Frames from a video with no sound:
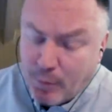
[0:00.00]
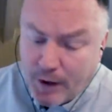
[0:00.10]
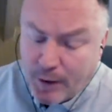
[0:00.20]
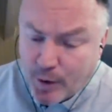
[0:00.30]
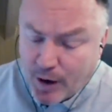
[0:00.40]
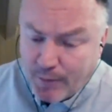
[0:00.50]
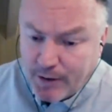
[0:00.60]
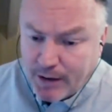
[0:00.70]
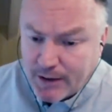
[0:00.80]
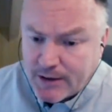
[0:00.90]
In
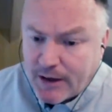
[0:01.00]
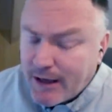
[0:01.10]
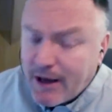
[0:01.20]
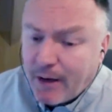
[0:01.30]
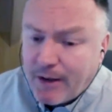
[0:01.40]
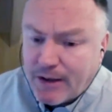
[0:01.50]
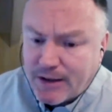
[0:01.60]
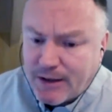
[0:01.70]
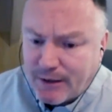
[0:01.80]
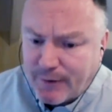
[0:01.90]
workmanlike style, he only does
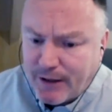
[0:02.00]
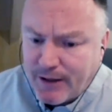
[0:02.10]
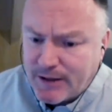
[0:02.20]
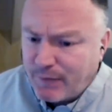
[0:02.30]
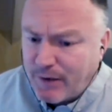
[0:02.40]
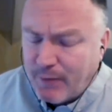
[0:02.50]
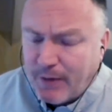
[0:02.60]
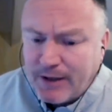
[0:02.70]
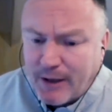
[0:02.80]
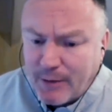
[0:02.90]
enough when he hits the front, but
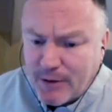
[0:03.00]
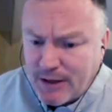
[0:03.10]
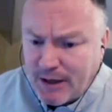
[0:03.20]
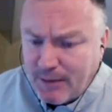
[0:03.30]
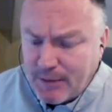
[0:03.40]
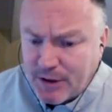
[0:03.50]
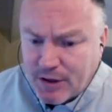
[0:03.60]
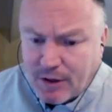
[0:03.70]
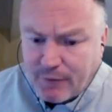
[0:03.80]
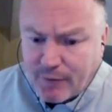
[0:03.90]
I don't see him as a
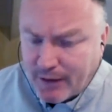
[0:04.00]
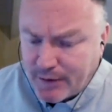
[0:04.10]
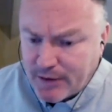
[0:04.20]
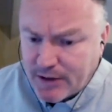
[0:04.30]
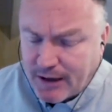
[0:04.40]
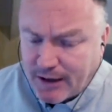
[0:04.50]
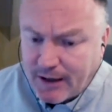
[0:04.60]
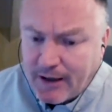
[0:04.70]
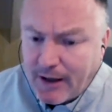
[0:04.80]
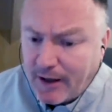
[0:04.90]
soft ground slugger,
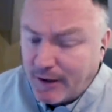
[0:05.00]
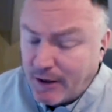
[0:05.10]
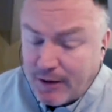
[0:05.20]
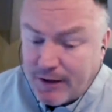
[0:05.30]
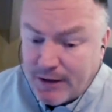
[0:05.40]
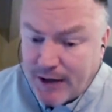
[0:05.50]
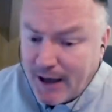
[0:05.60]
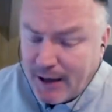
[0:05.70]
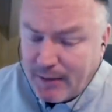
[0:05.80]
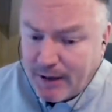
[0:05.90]
and I don't think he's
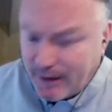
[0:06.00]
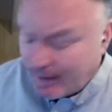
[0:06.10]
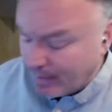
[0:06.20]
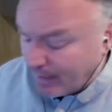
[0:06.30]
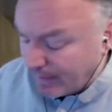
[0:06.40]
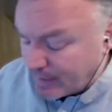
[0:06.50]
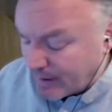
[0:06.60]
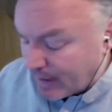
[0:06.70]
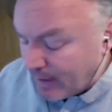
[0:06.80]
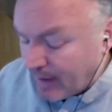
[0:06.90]
anywhere near good enough.
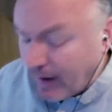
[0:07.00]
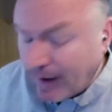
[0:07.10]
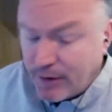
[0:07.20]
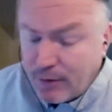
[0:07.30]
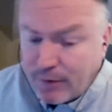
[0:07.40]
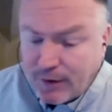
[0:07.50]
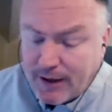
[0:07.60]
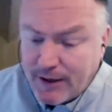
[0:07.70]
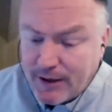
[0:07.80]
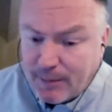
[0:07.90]
So I do think it
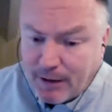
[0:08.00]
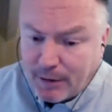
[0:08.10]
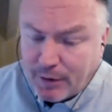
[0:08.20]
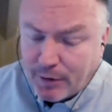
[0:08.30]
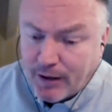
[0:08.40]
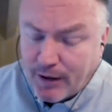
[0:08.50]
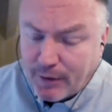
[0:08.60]
is the big three at the